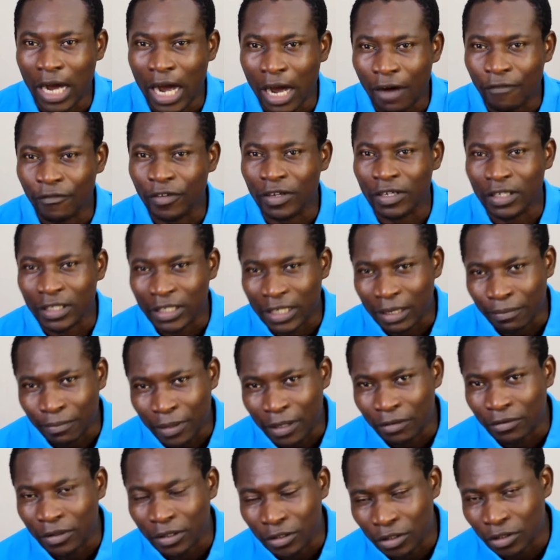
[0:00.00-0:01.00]
having the
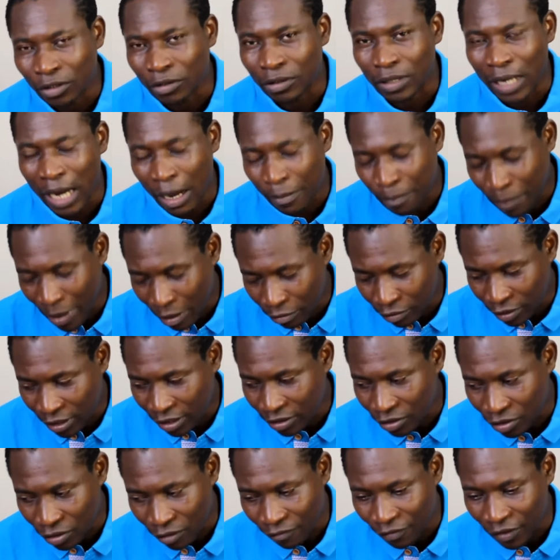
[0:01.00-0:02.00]

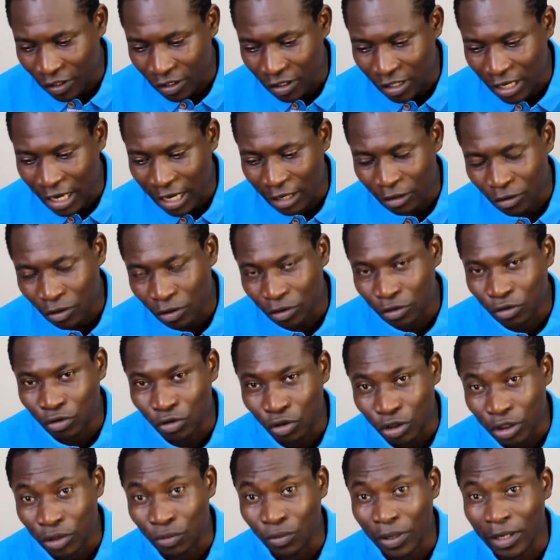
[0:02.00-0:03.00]
abundance of it and not
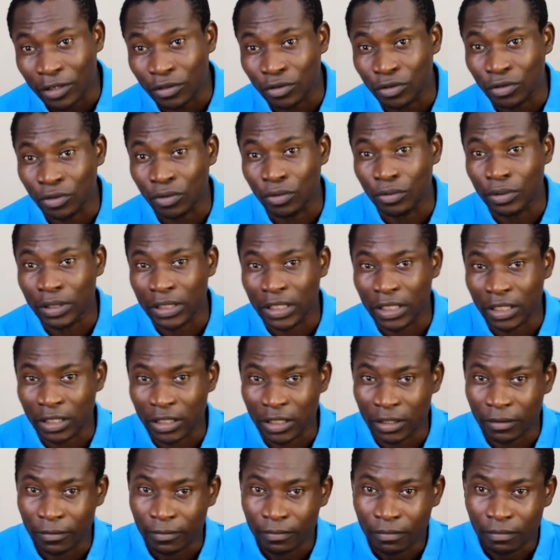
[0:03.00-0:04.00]
knowing what to do with
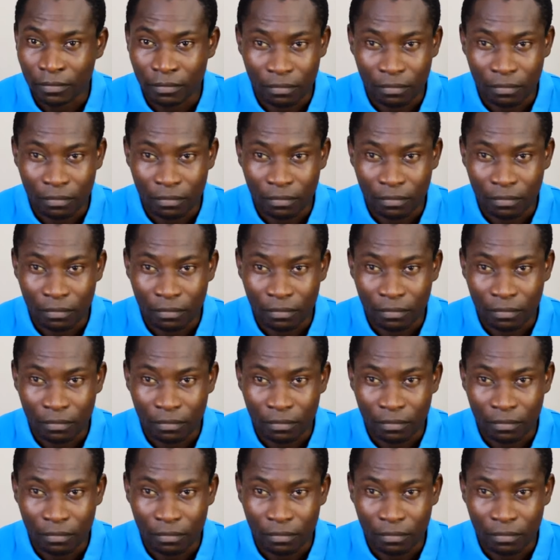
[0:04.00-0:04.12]
it.